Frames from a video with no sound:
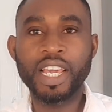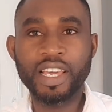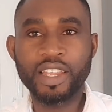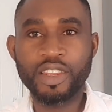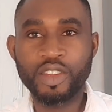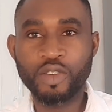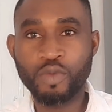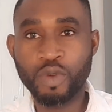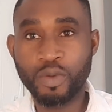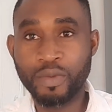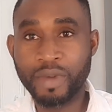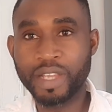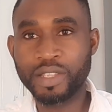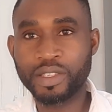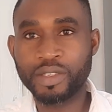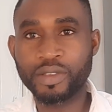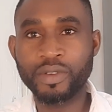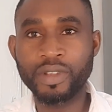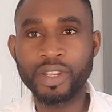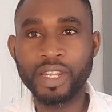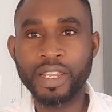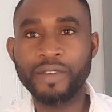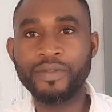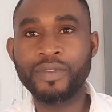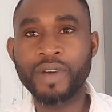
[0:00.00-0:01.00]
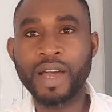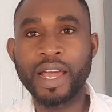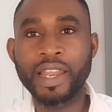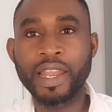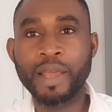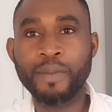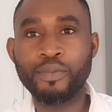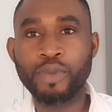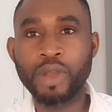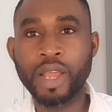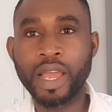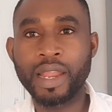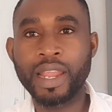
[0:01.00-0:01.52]
The moment you leave an
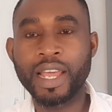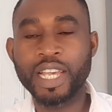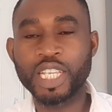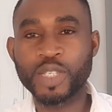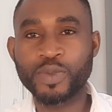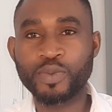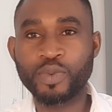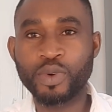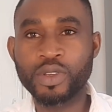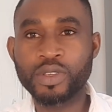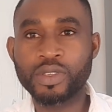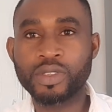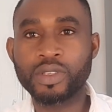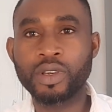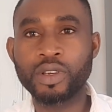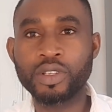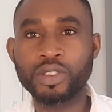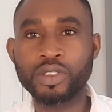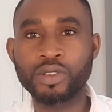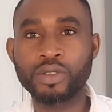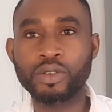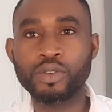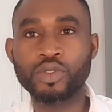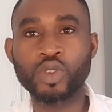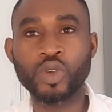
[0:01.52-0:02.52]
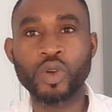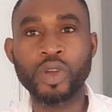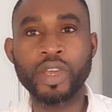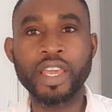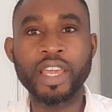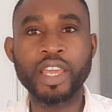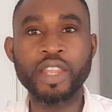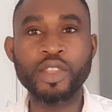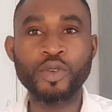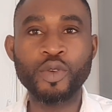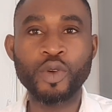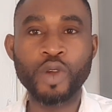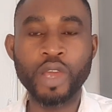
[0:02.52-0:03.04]
employer that sponsored you to
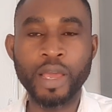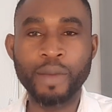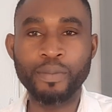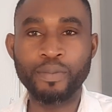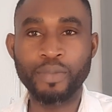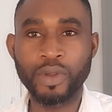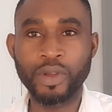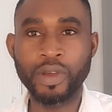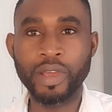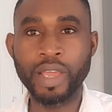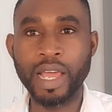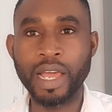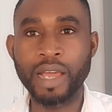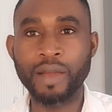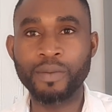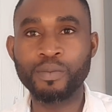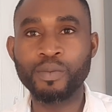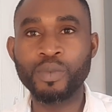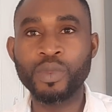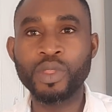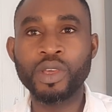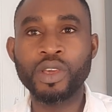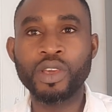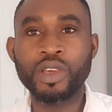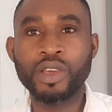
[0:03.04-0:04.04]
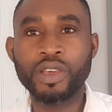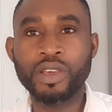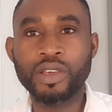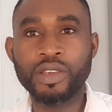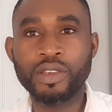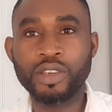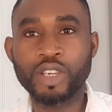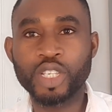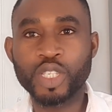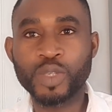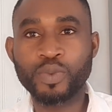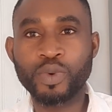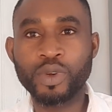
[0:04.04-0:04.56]
a new employer,
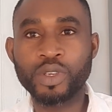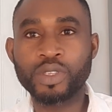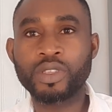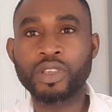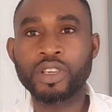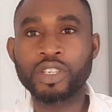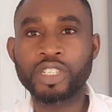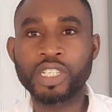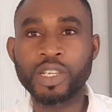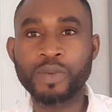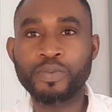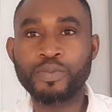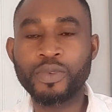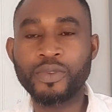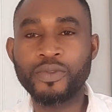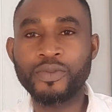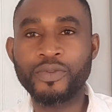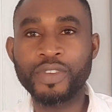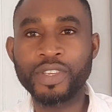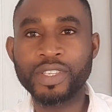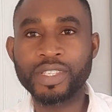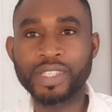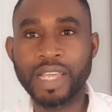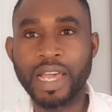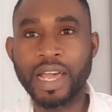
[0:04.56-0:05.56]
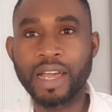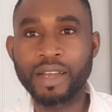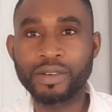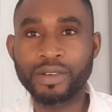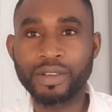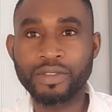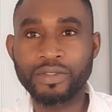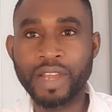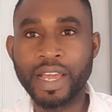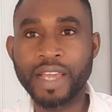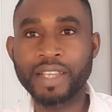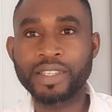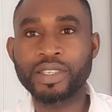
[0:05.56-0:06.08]
your sponsorship visa,
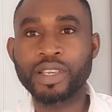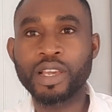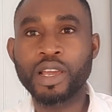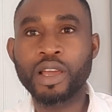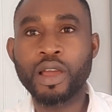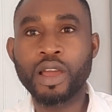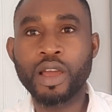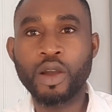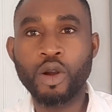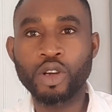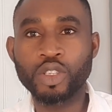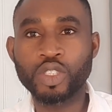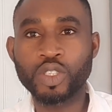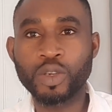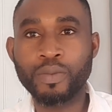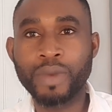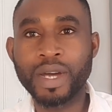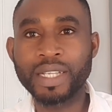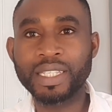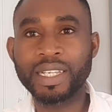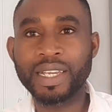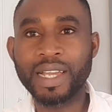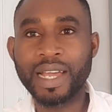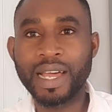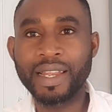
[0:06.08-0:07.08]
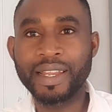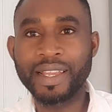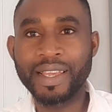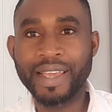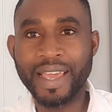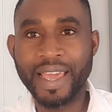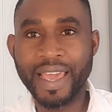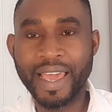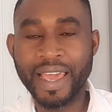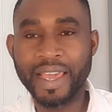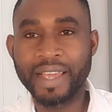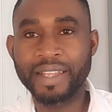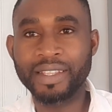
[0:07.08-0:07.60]
right, automatically
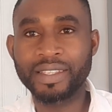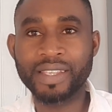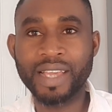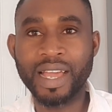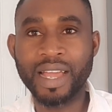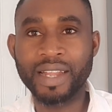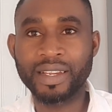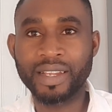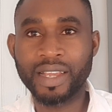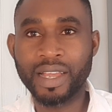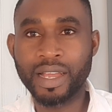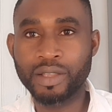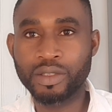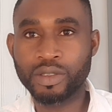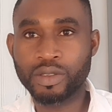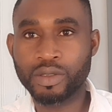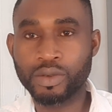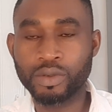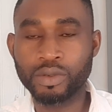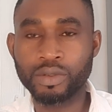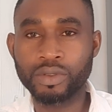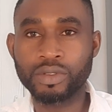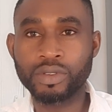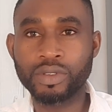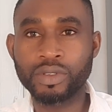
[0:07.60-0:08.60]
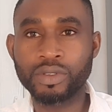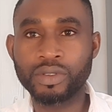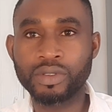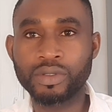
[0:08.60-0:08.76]
ends and cancelled.